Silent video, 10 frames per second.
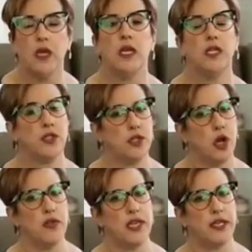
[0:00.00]

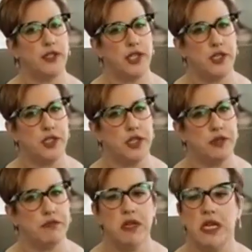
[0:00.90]
Install the
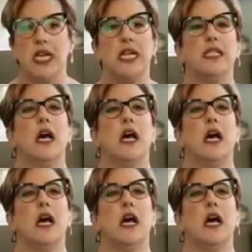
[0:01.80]
extension. It is